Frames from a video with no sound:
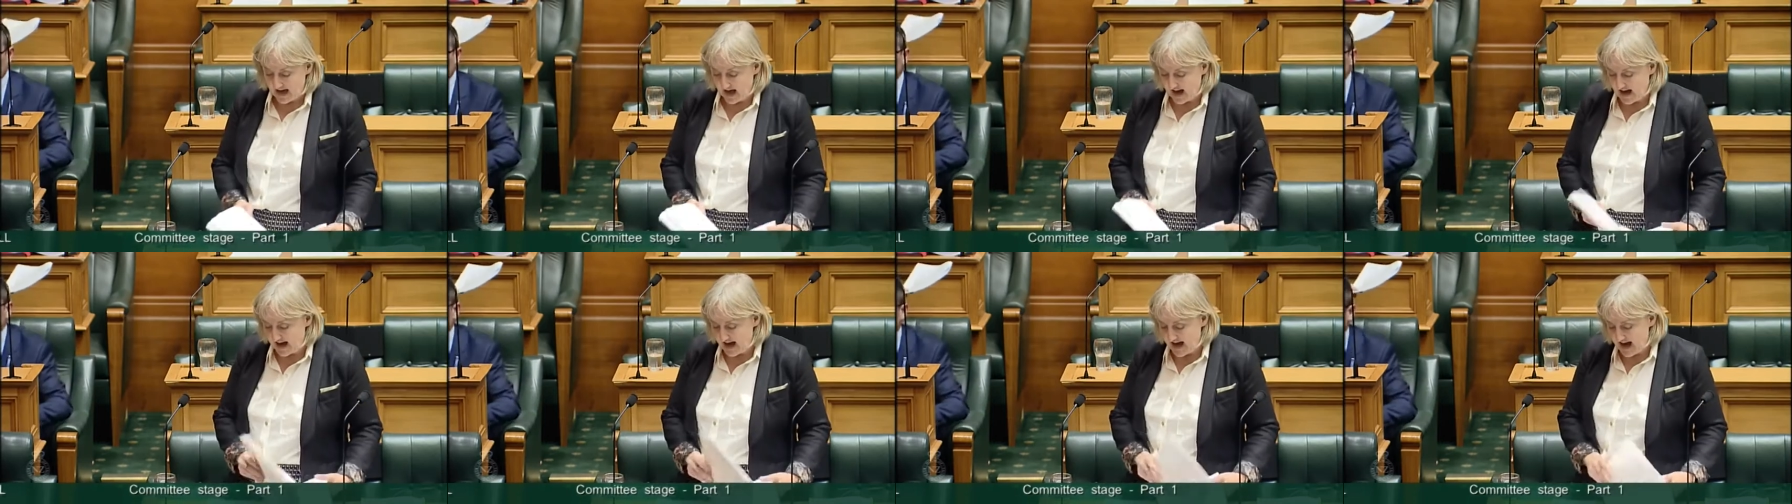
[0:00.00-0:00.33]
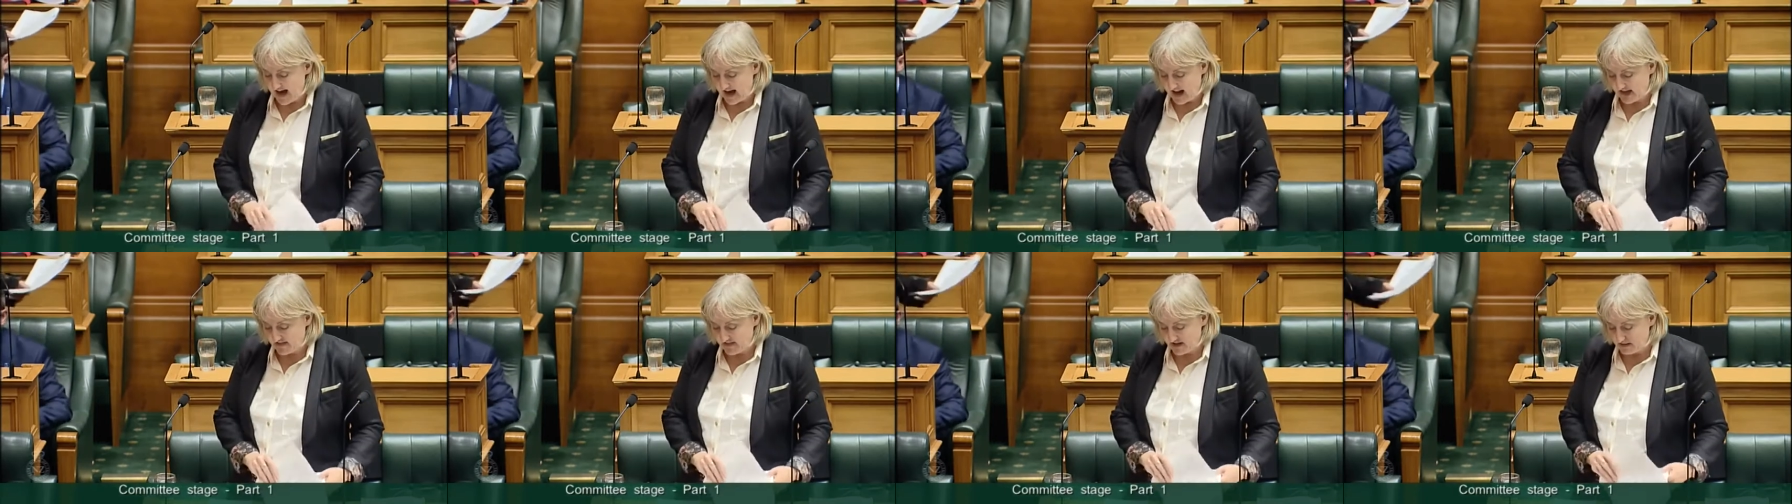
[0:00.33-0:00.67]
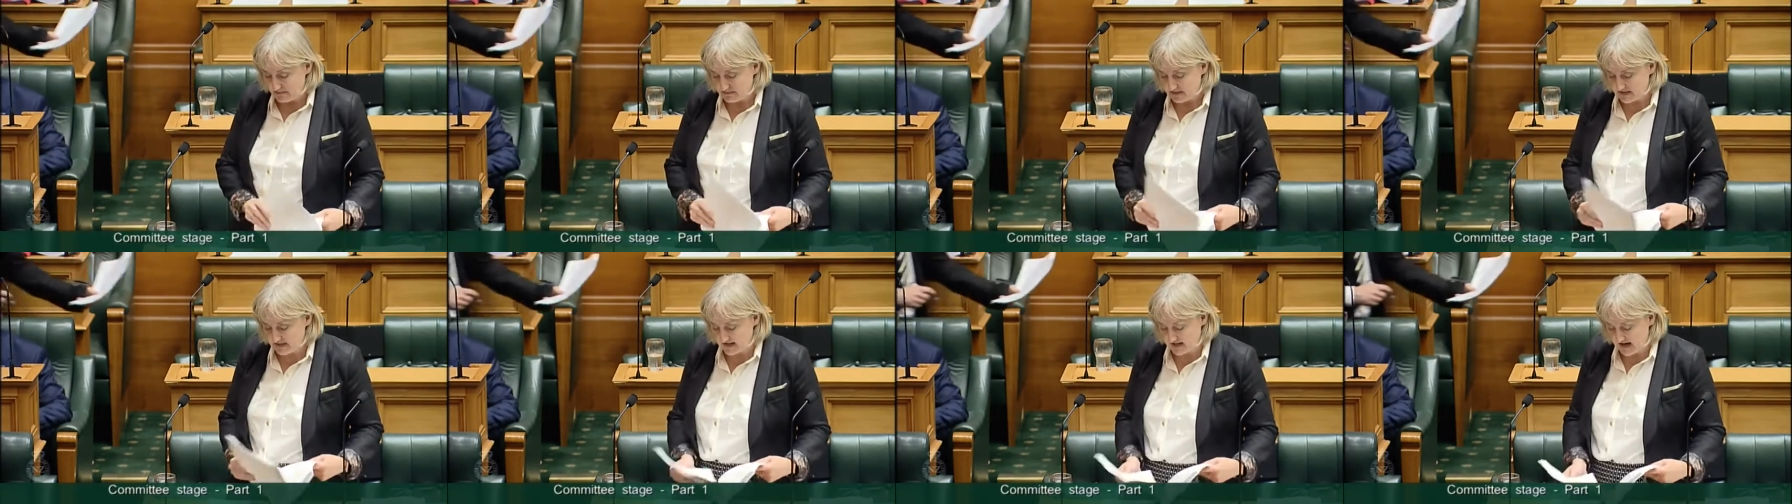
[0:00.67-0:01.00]
Uh, and I
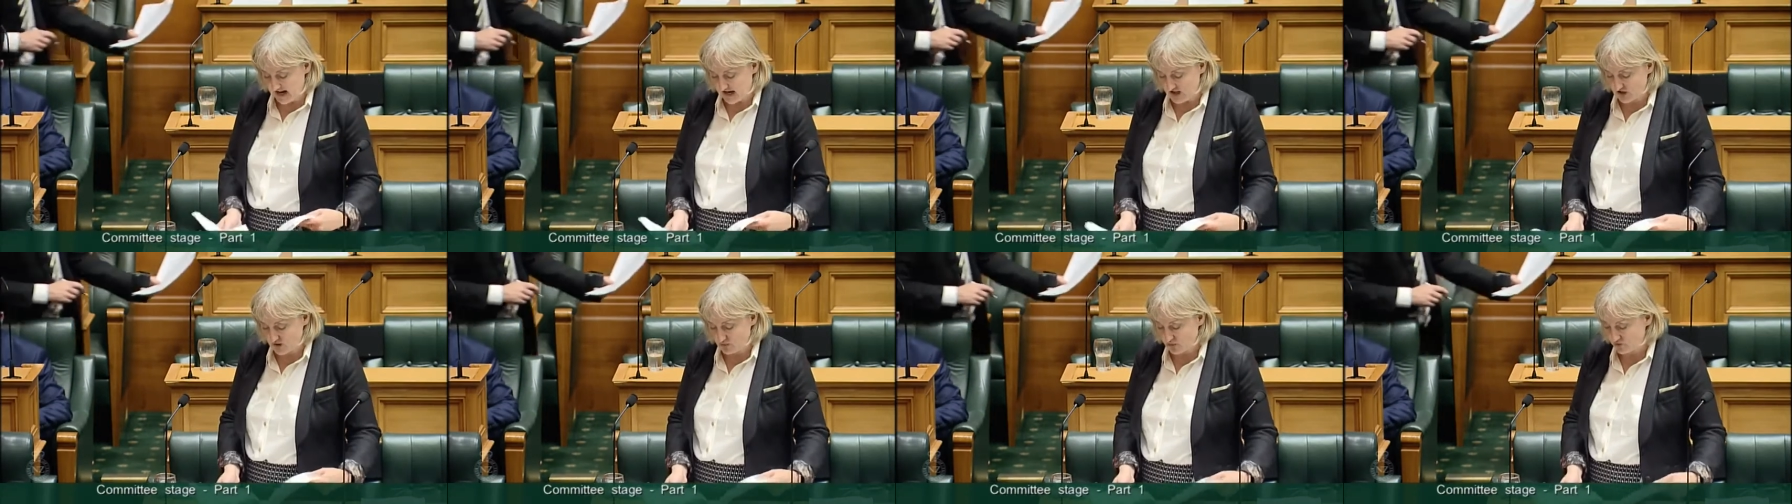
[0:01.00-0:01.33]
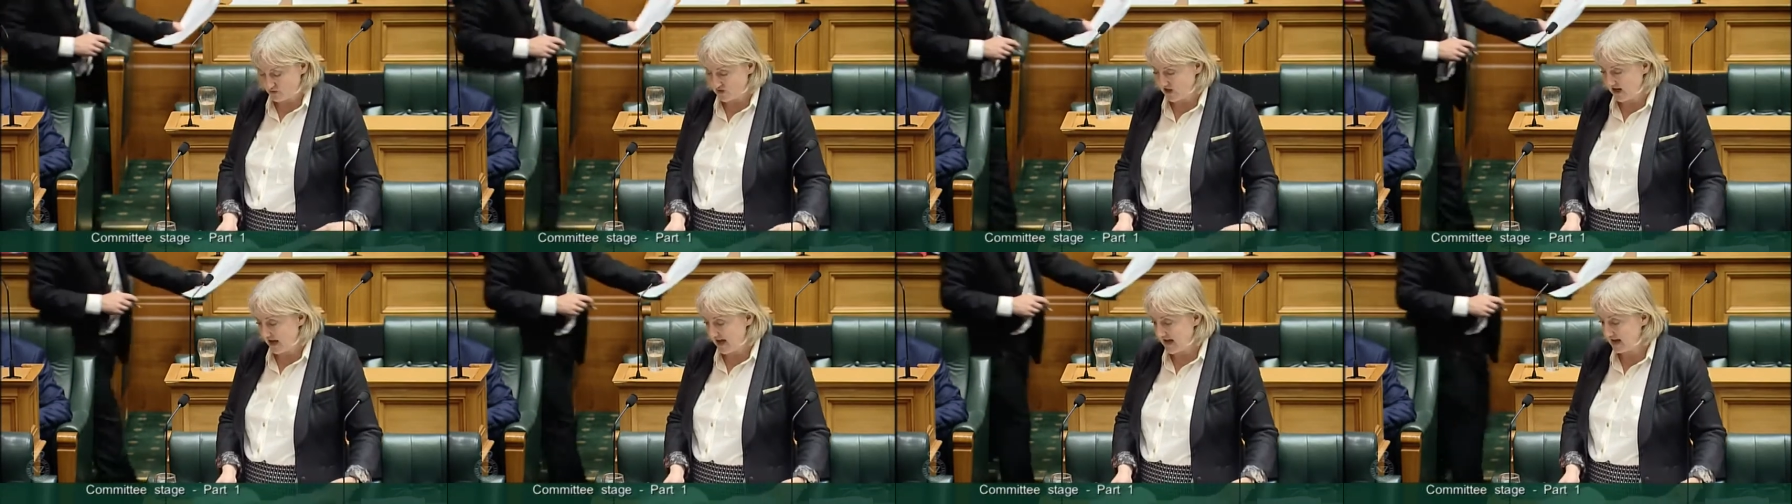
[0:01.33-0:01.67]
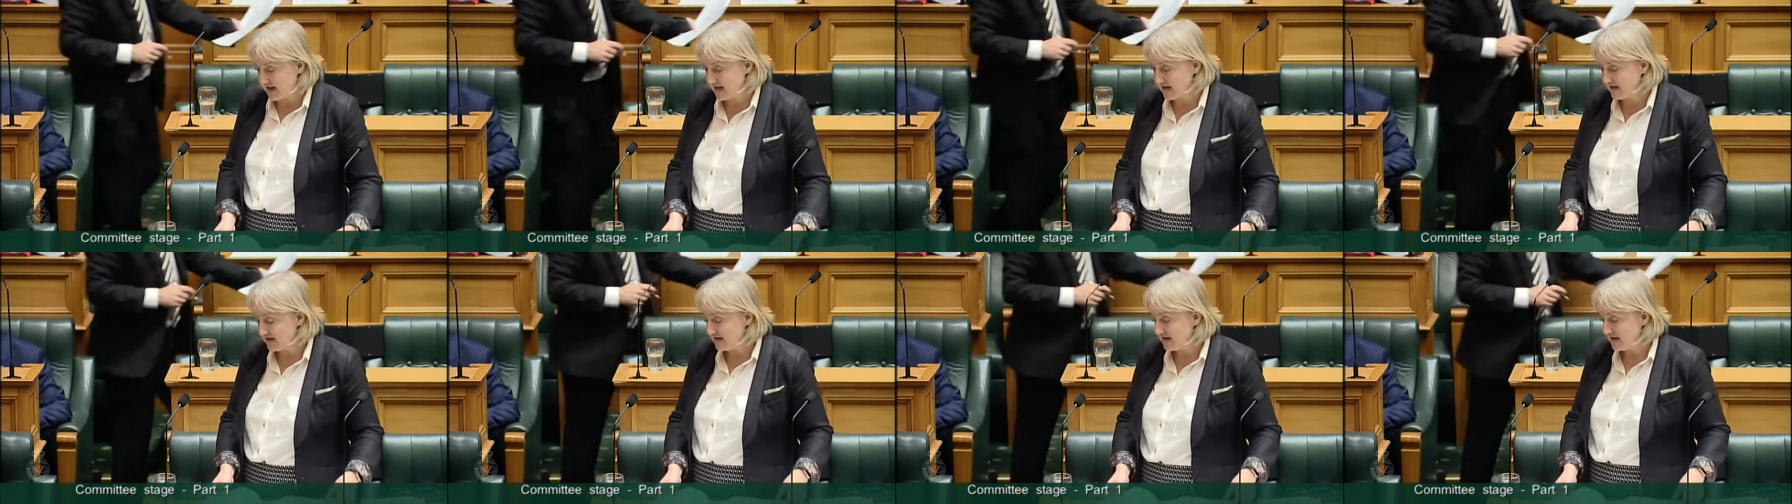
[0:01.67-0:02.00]
think Mr. Nash will
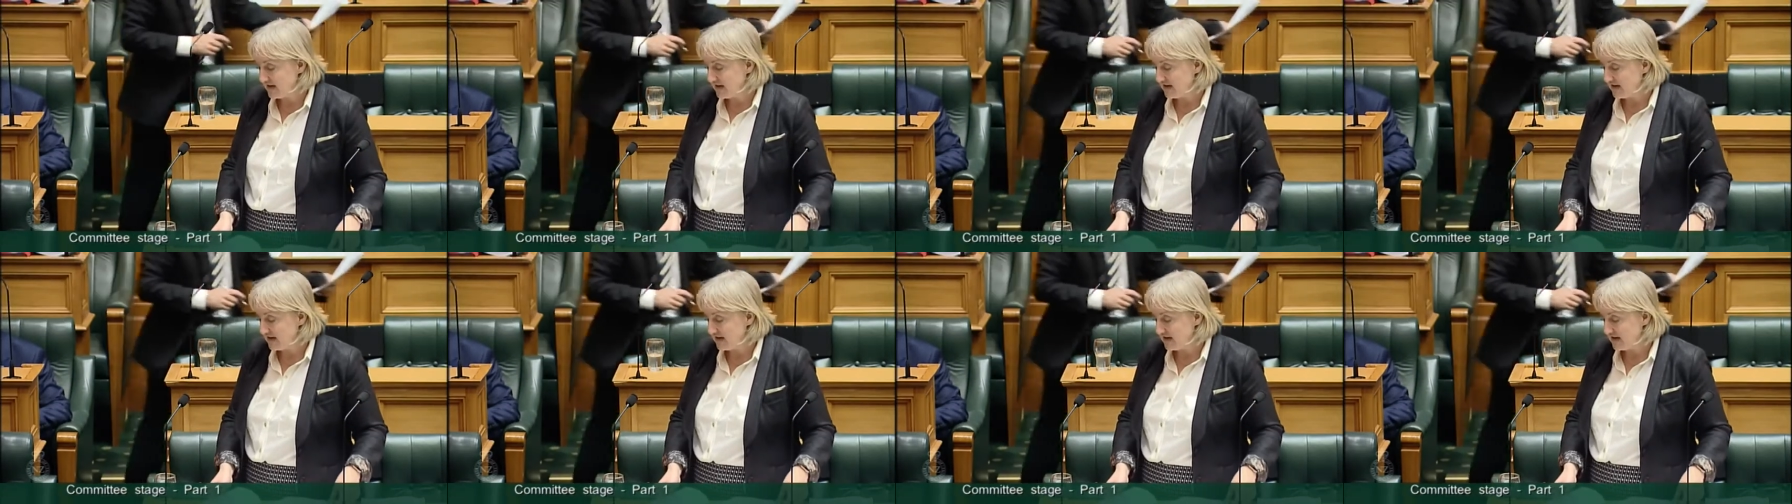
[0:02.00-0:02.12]
take